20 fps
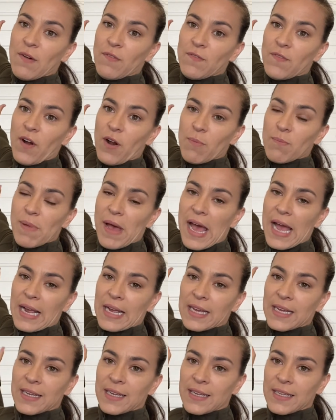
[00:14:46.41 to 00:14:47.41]
far back
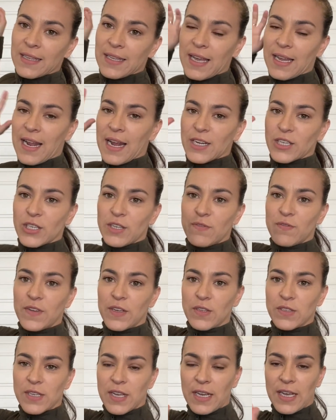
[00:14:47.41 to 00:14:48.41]
that actually
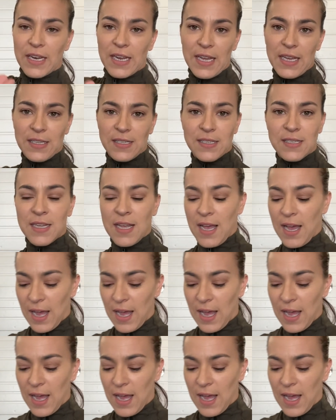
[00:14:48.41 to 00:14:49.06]
feels like it is.